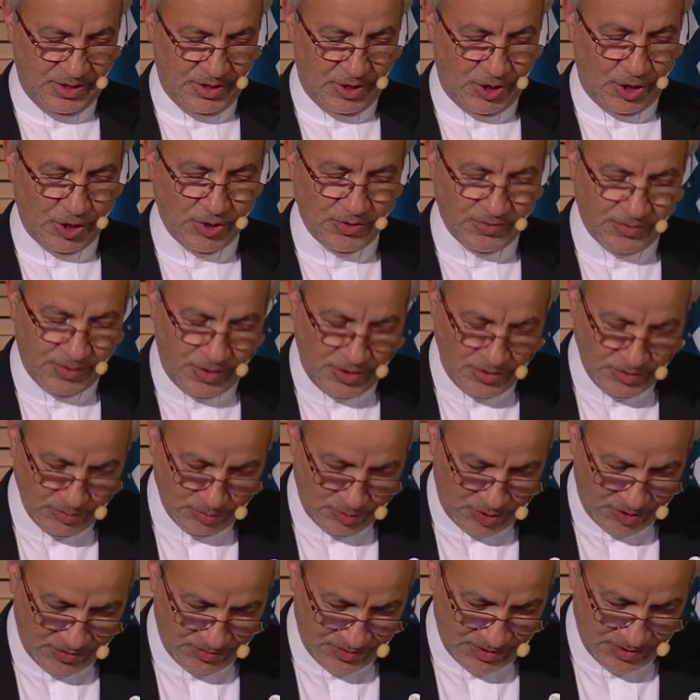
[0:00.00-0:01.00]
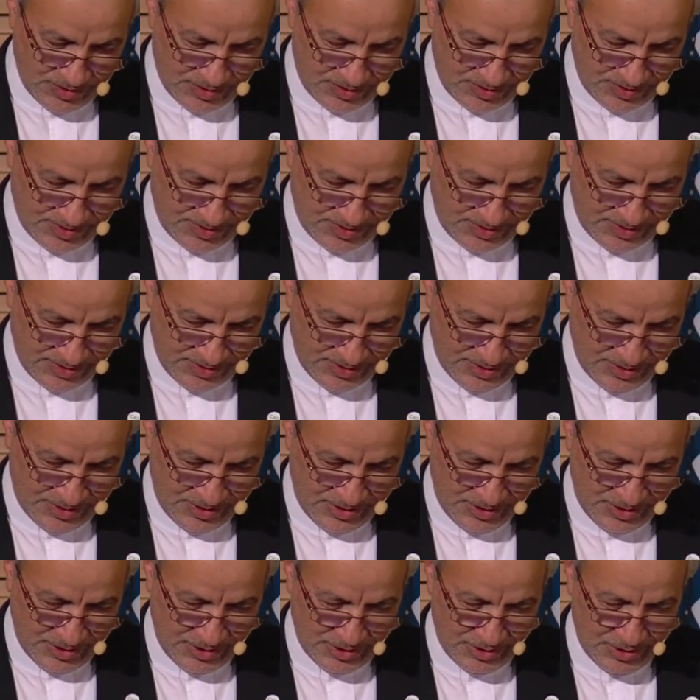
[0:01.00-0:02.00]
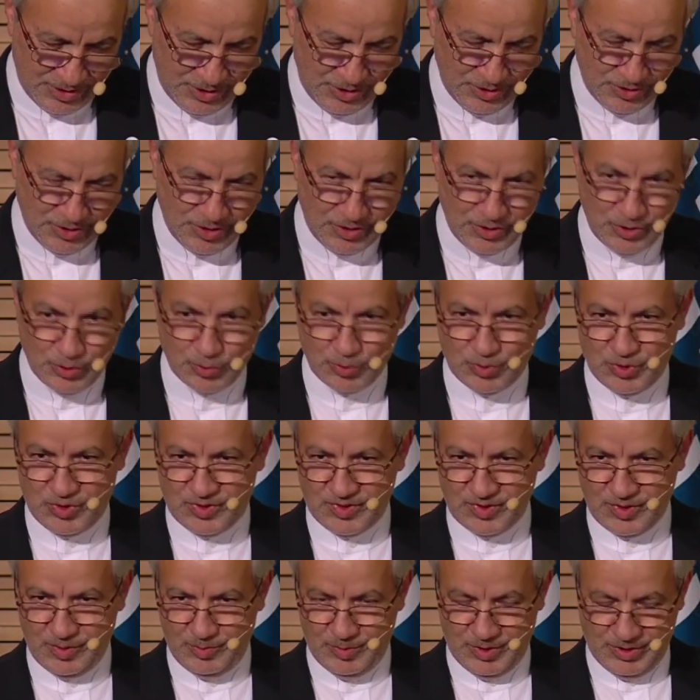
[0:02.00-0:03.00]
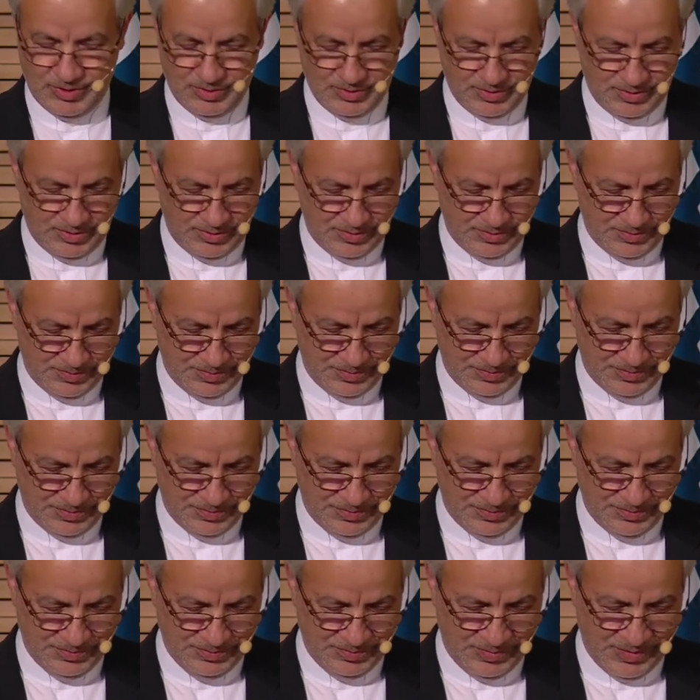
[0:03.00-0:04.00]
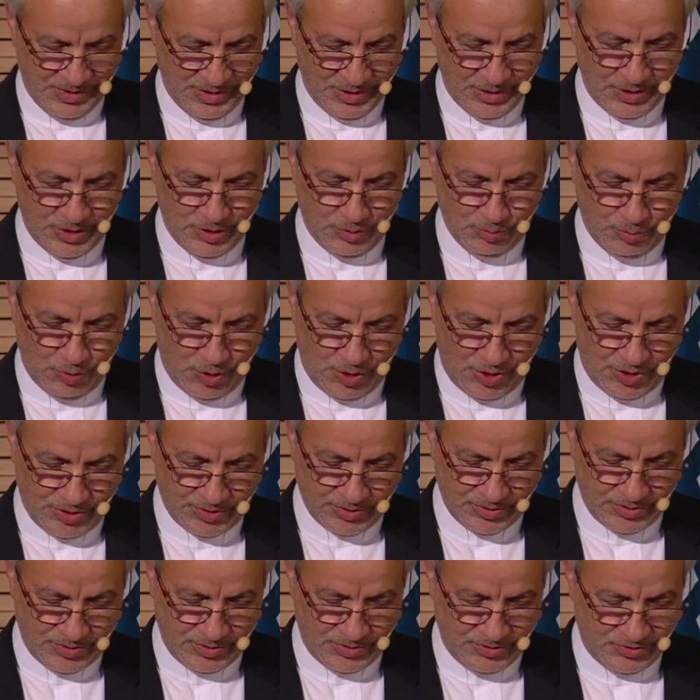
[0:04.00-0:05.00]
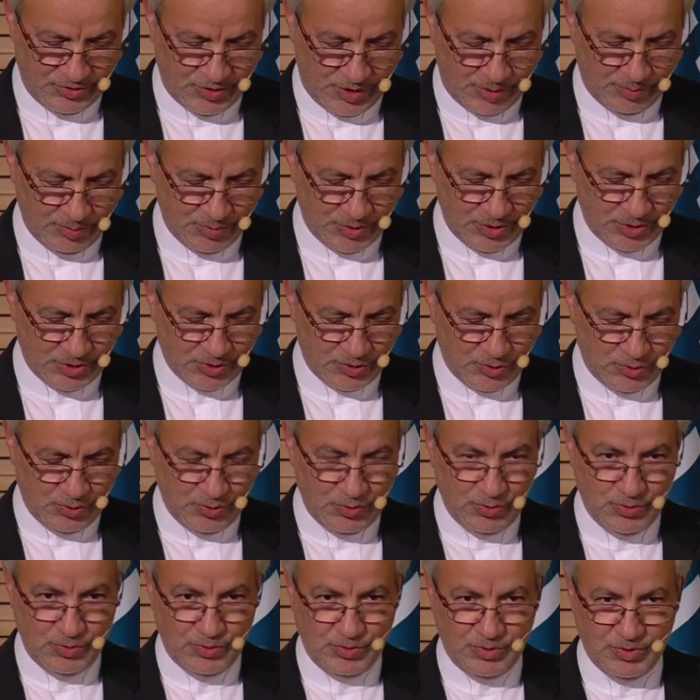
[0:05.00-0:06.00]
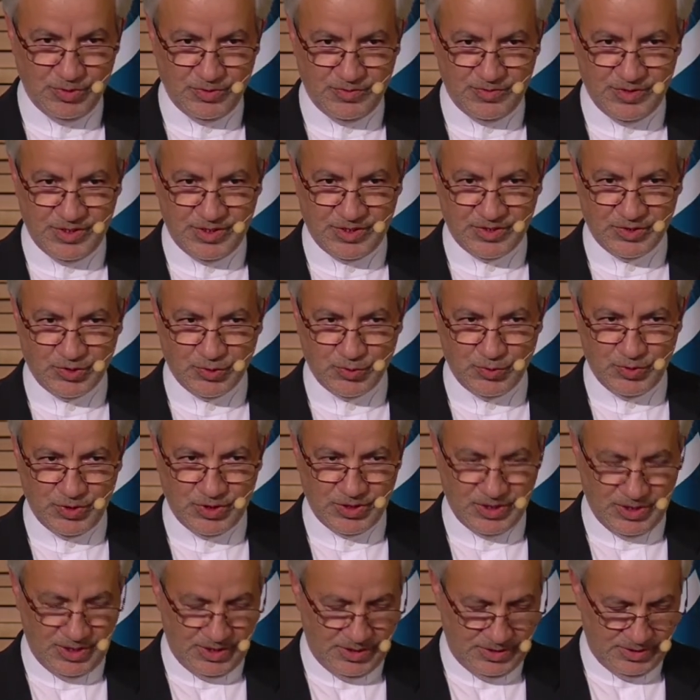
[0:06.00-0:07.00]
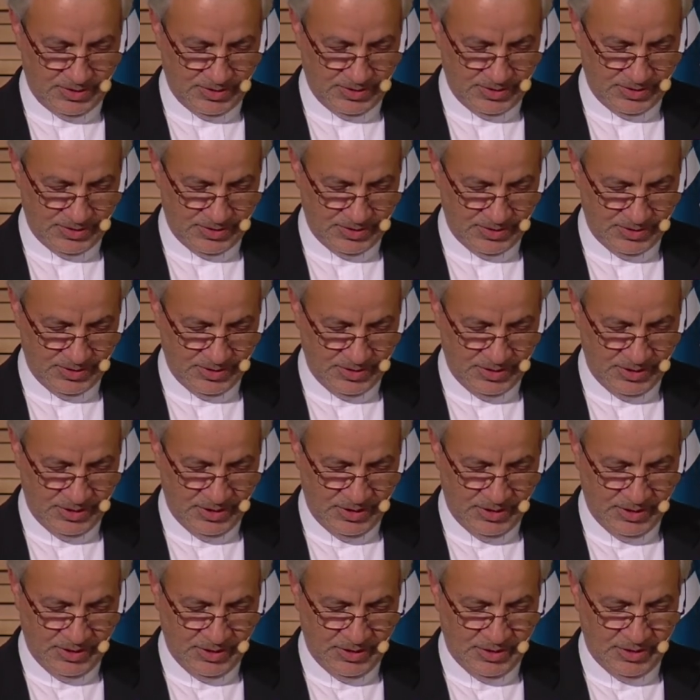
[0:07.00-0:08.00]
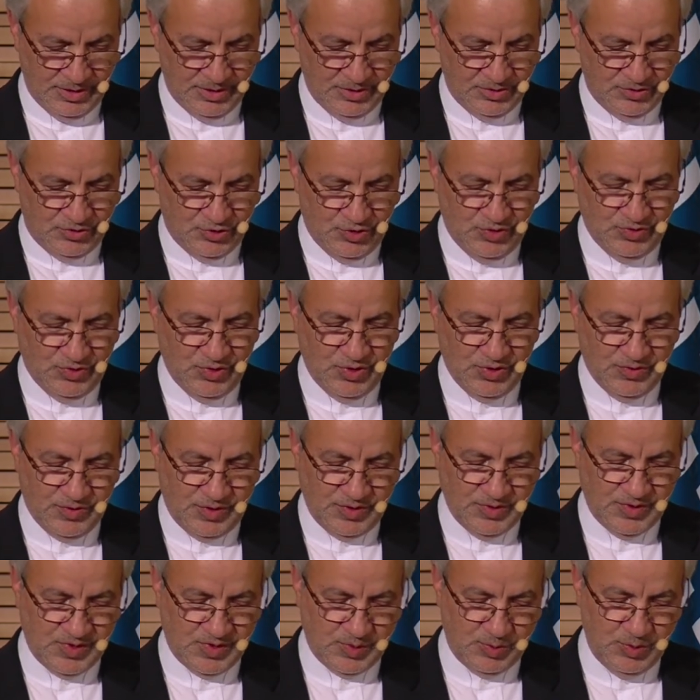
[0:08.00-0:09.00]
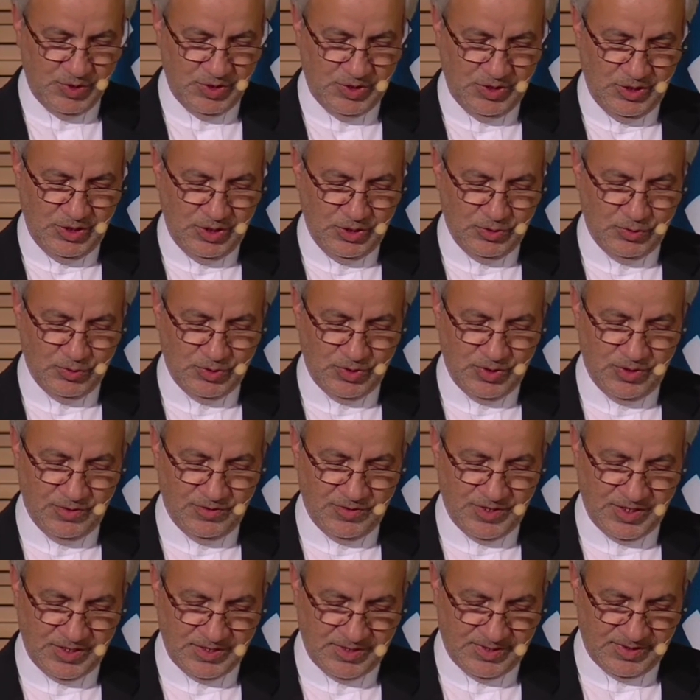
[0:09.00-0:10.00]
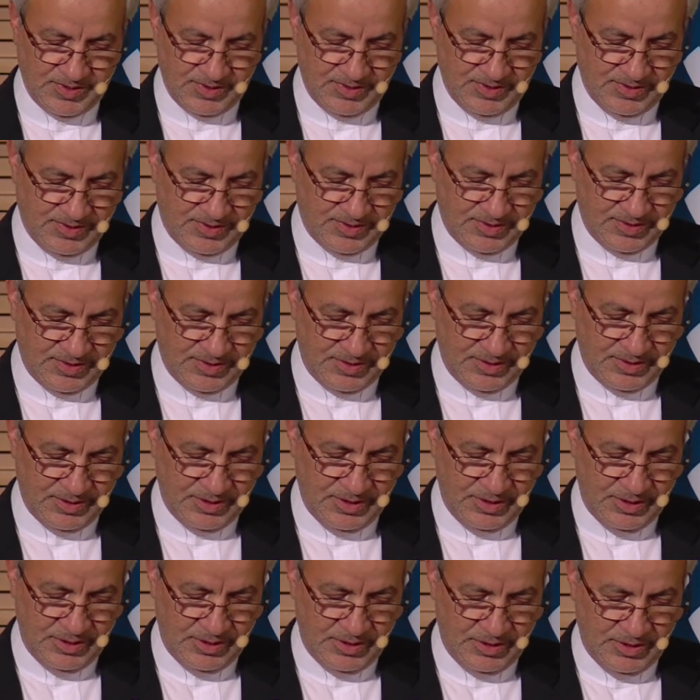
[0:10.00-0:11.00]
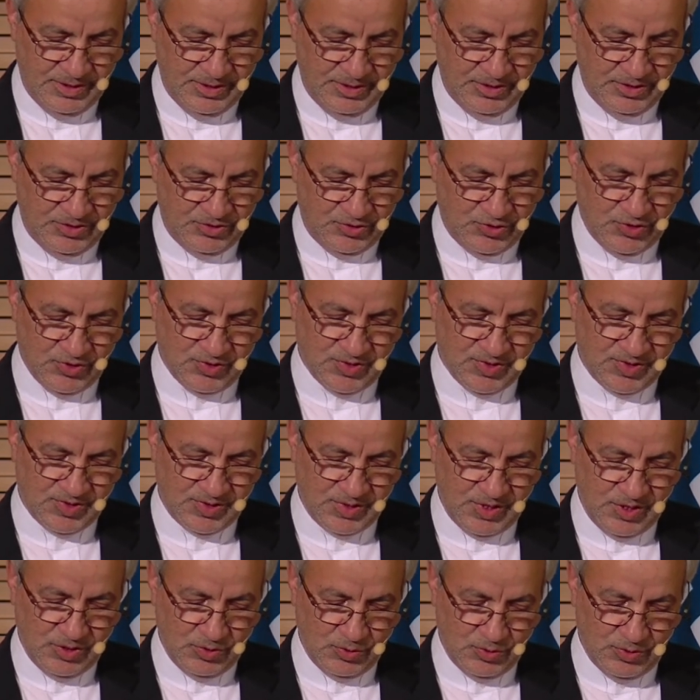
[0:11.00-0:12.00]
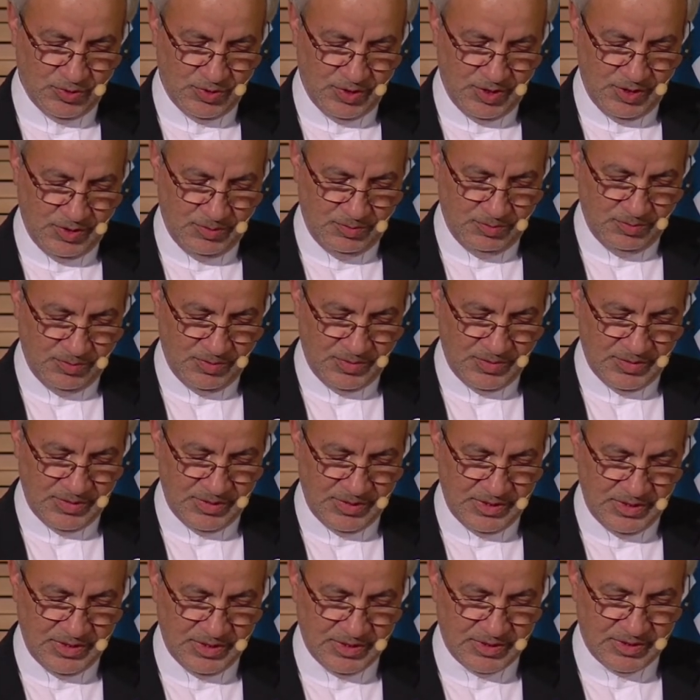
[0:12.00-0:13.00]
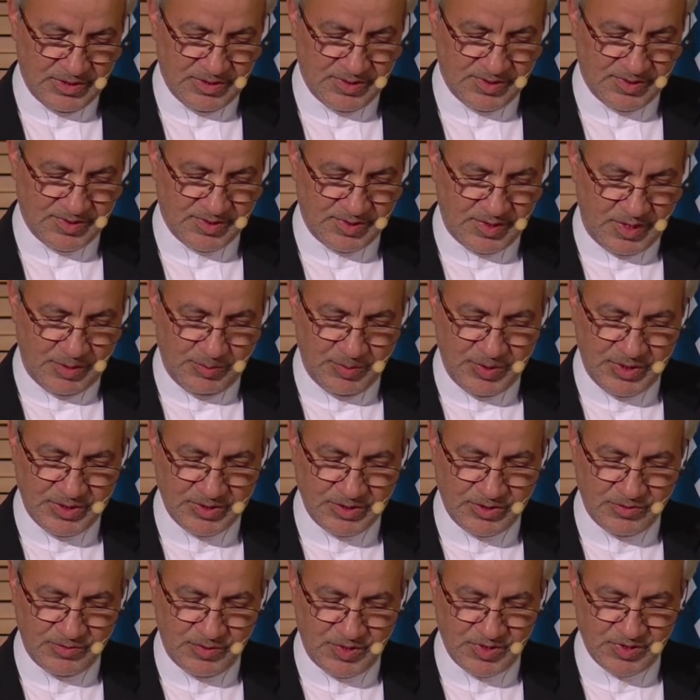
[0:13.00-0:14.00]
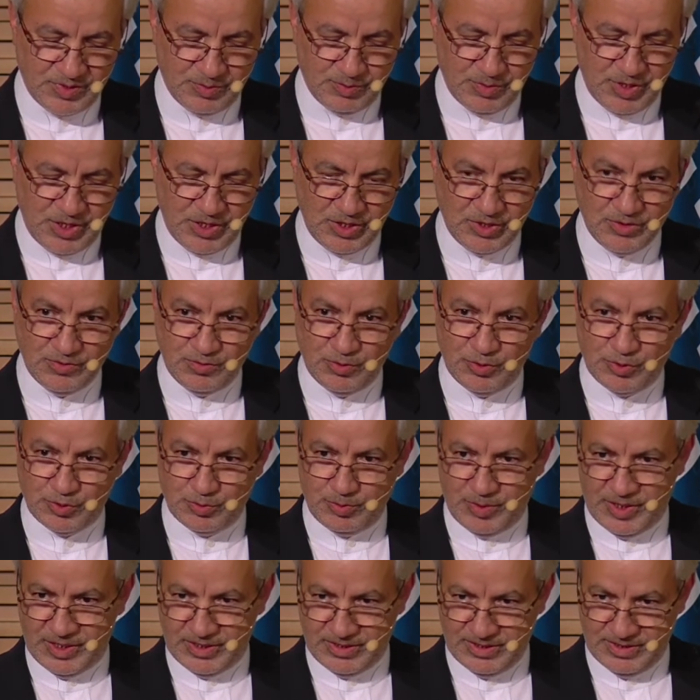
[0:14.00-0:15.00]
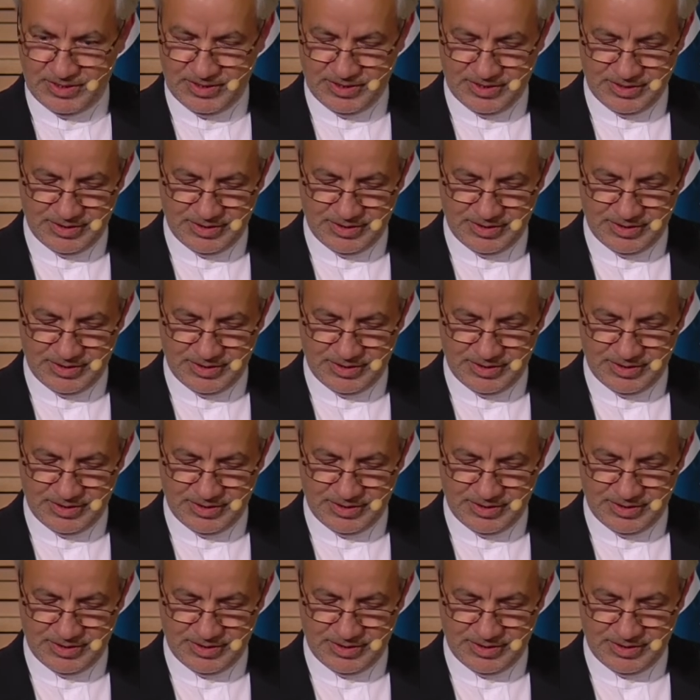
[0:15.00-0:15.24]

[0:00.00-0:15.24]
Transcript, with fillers: I found my verse in the New Testament, in Mark chapter 2, verse 28. Jesus was speaking to the Pharisees. Jesus said to them, The Sabbath was made for man,